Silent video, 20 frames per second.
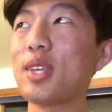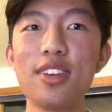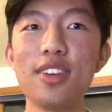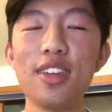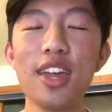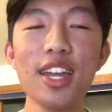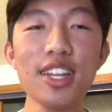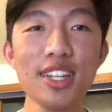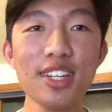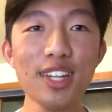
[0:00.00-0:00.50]

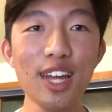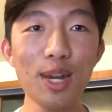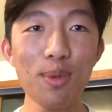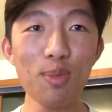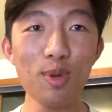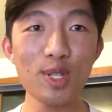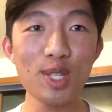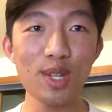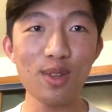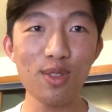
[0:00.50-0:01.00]

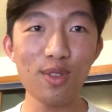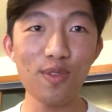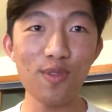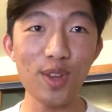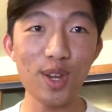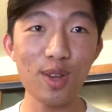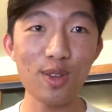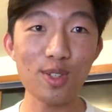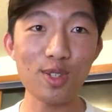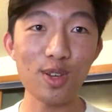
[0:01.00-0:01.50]
99% of the
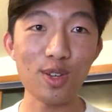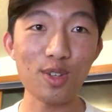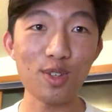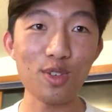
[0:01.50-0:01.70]
videos on